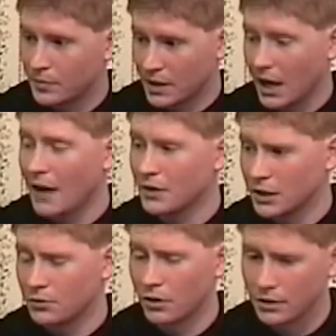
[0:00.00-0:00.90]
got
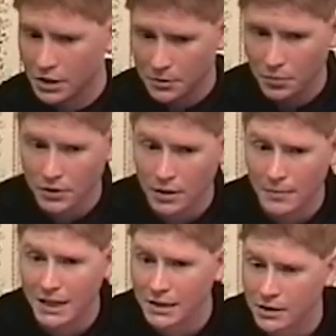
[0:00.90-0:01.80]
these roses, put them
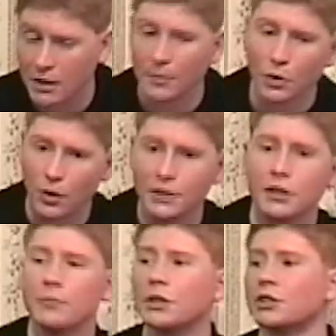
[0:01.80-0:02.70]
in his tilma, he went to
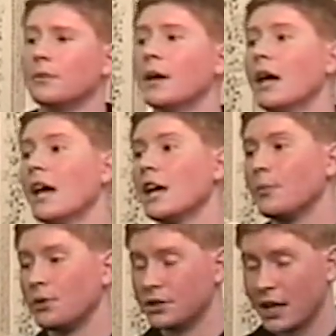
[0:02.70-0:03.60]
the bishop, he
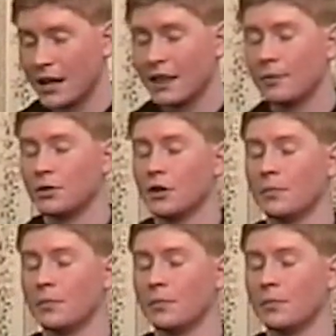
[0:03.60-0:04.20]
presented them to the